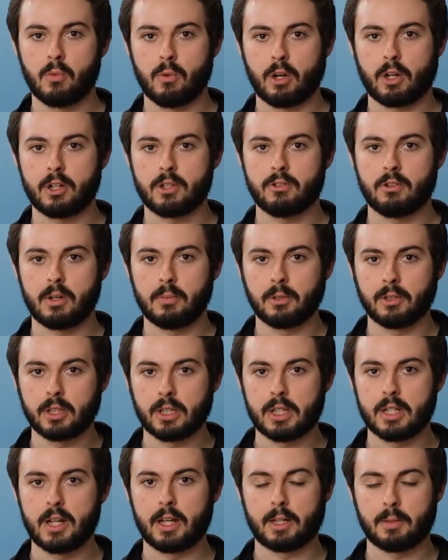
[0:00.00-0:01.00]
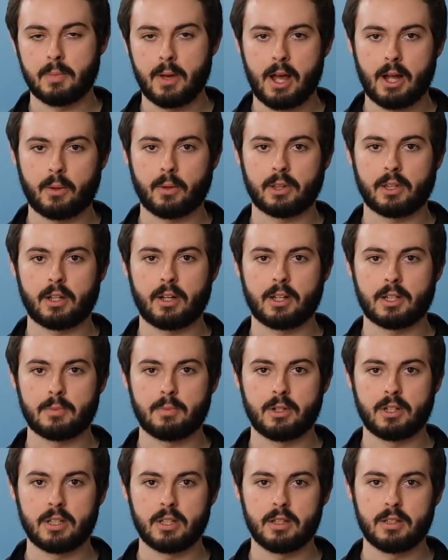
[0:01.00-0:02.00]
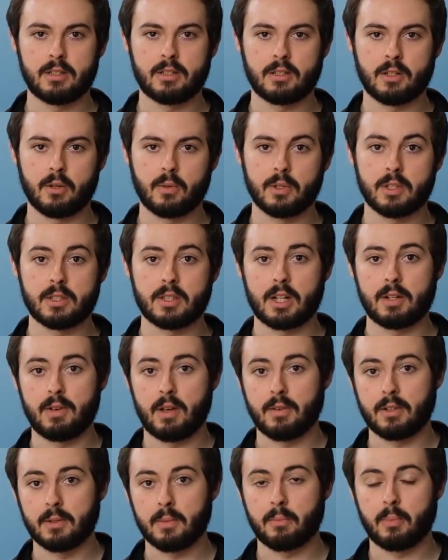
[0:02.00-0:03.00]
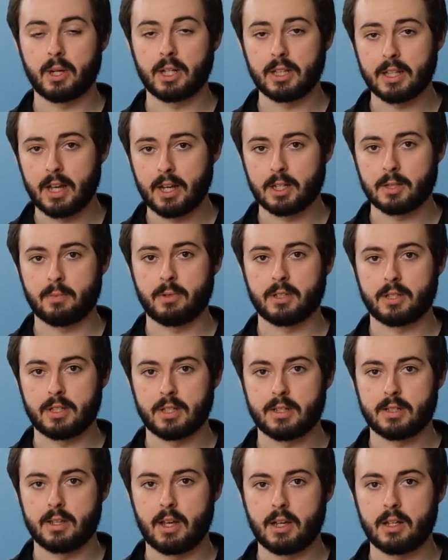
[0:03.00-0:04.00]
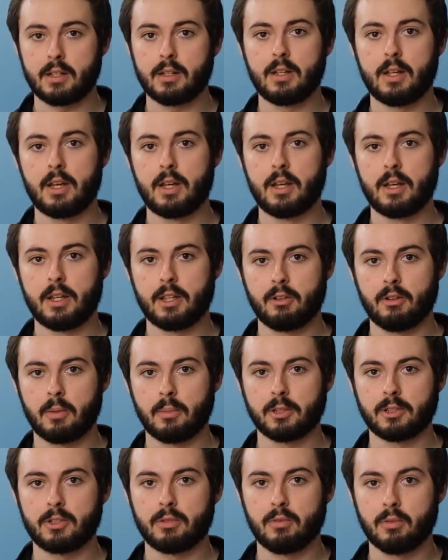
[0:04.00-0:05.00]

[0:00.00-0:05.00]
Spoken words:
workers are able to connect back with that expertise, so instead of having to bring the experts to site, they're able to